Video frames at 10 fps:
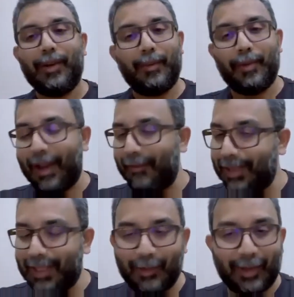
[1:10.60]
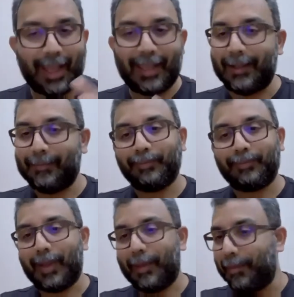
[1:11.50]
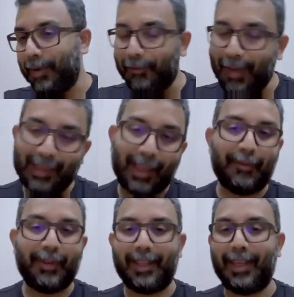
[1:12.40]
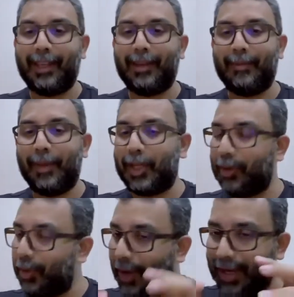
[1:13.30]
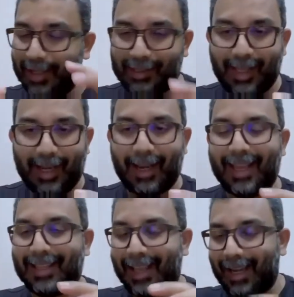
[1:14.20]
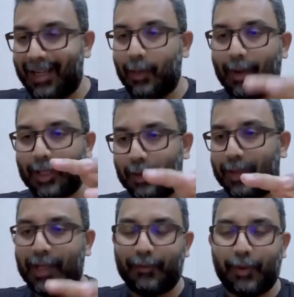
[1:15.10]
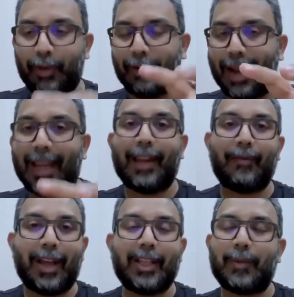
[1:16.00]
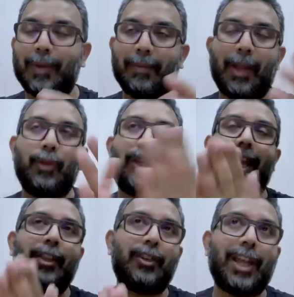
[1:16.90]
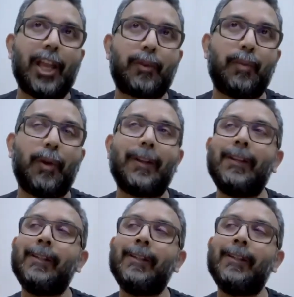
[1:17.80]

put everything together, perfect everything, make sure you understand exactly what you need for your rank advancement by looking at your dashboard.